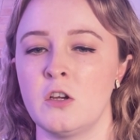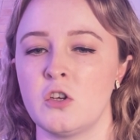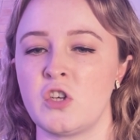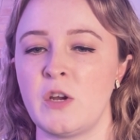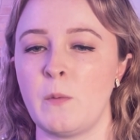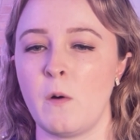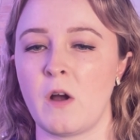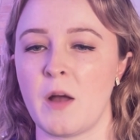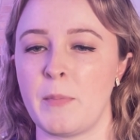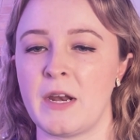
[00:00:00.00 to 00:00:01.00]
She woke
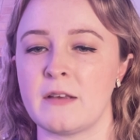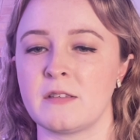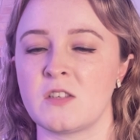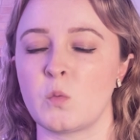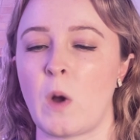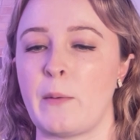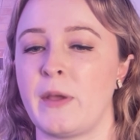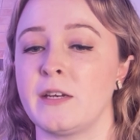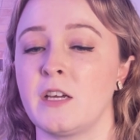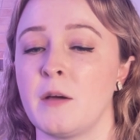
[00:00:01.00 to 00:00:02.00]
up and asked us why we
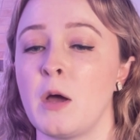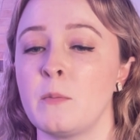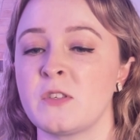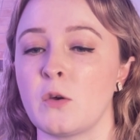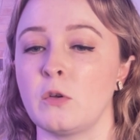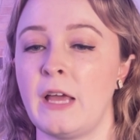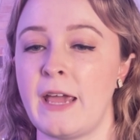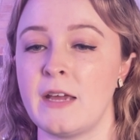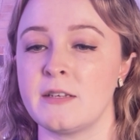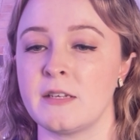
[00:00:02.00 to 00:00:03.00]
had come home so
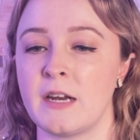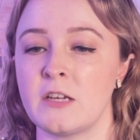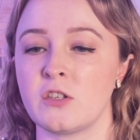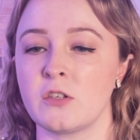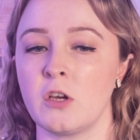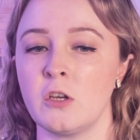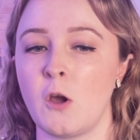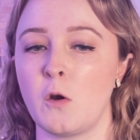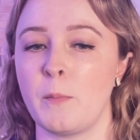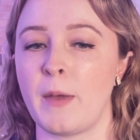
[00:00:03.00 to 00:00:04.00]
late, and I just couldn't
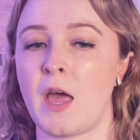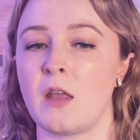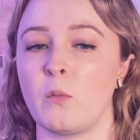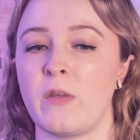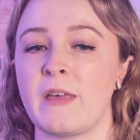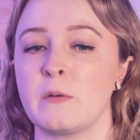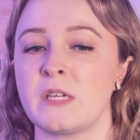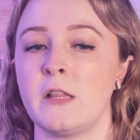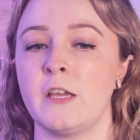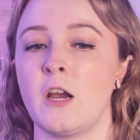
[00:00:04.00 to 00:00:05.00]
go to bed without
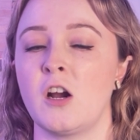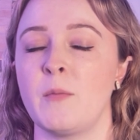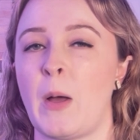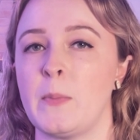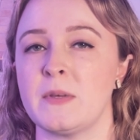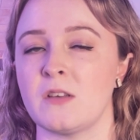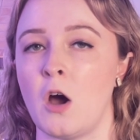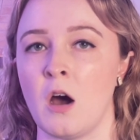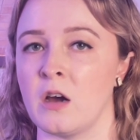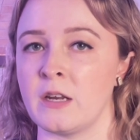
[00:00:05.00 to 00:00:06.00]
telling her about this
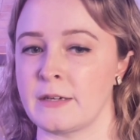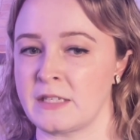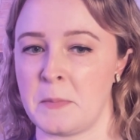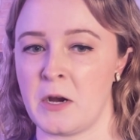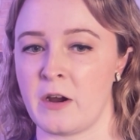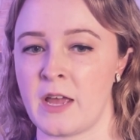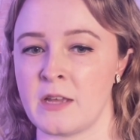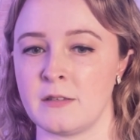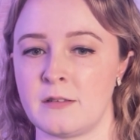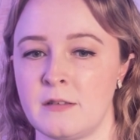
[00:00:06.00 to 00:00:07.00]
odd
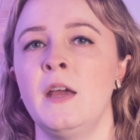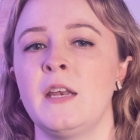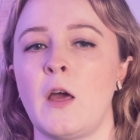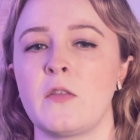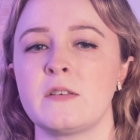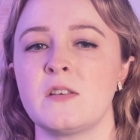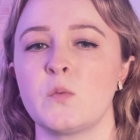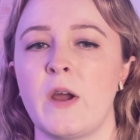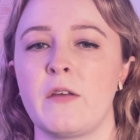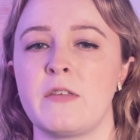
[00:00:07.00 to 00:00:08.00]
experience. Now, this is
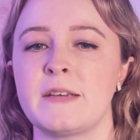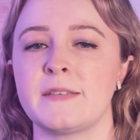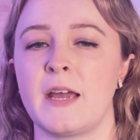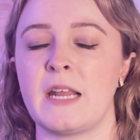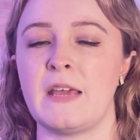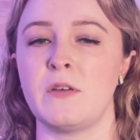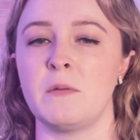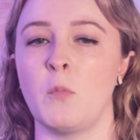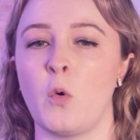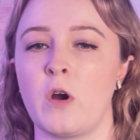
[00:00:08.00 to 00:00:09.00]
where things get
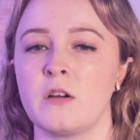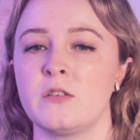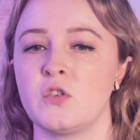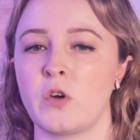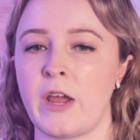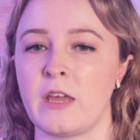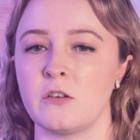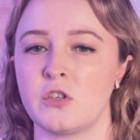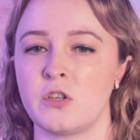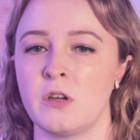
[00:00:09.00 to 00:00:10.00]
even more
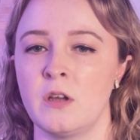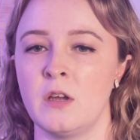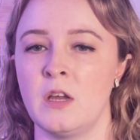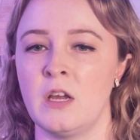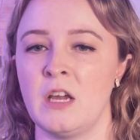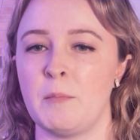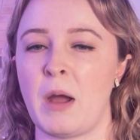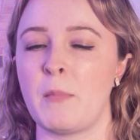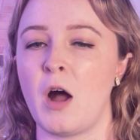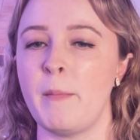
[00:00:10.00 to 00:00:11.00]
strange.
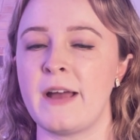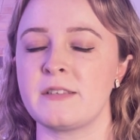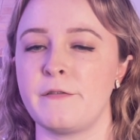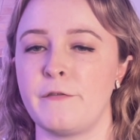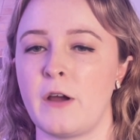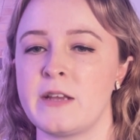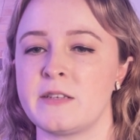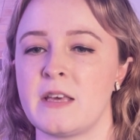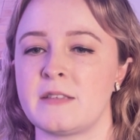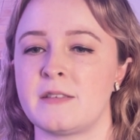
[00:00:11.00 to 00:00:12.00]
My mom has a friend
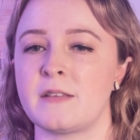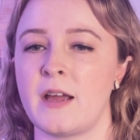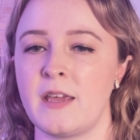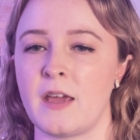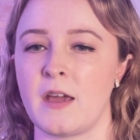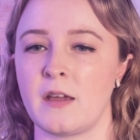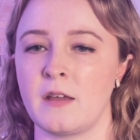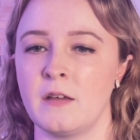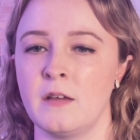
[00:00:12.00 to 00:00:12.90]
that's psychic.